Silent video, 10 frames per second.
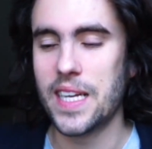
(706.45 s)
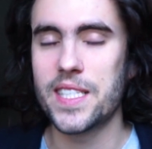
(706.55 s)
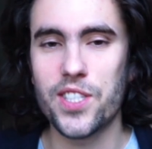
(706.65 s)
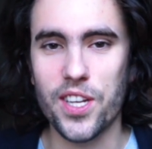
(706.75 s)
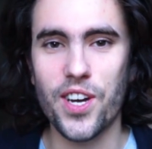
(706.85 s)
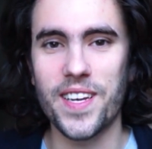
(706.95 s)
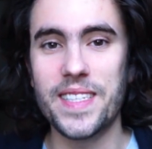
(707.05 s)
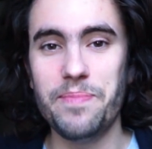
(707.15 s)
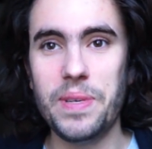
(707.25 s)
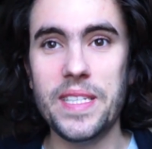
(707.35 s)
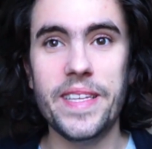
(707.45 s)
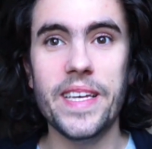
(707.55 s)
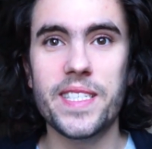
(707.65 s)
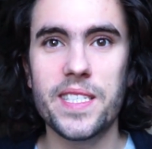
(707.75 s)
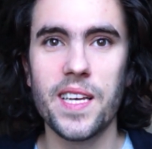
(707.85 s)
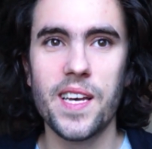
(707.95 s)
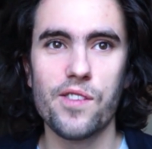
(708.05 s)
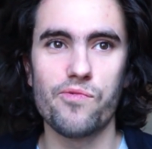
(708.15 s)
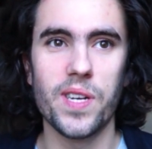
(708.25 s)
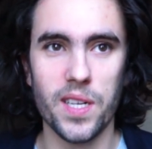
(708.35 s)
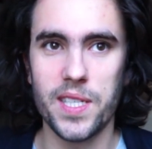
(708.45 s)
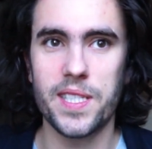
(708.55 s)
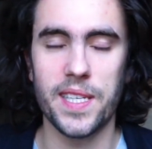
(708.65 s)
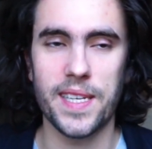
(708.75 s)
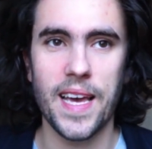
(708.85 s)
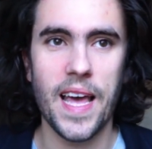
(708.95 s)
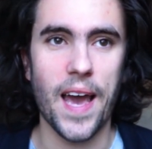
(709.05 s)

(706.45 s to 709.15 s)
it's not going to be this realistic.